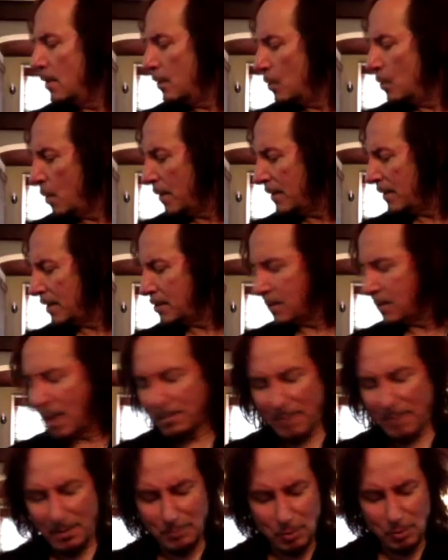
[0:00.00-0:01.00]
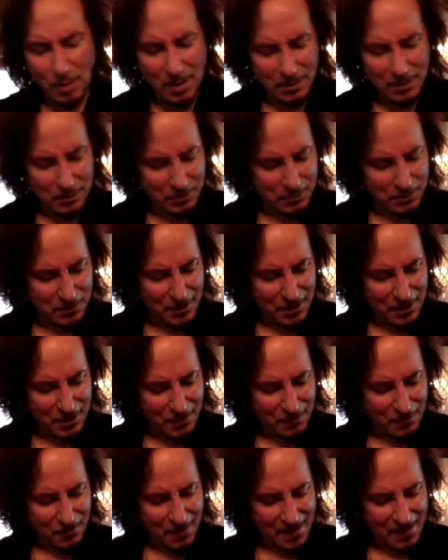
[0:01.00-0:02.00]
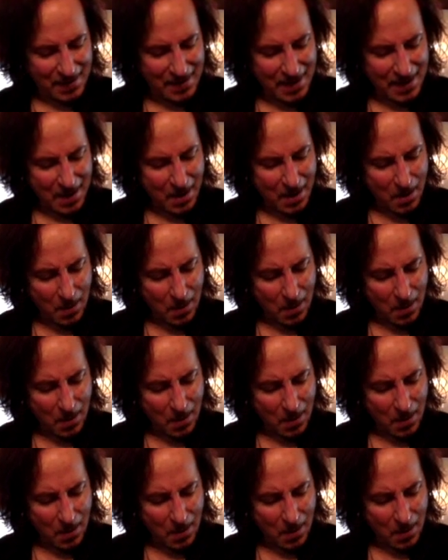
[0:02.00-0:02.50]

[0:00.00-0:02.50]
one that I'm trying to think of right now,